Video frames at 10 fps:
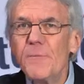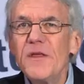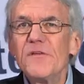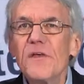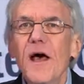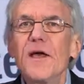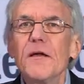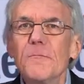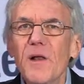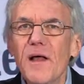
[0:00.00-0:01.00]
PCI
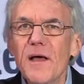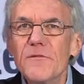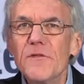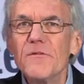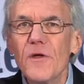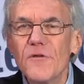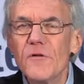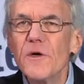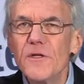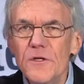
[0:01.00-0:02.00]
compliance is
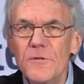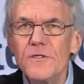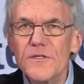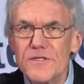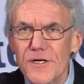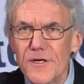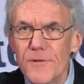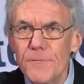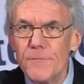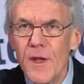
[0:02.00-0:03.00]
also a huge concern,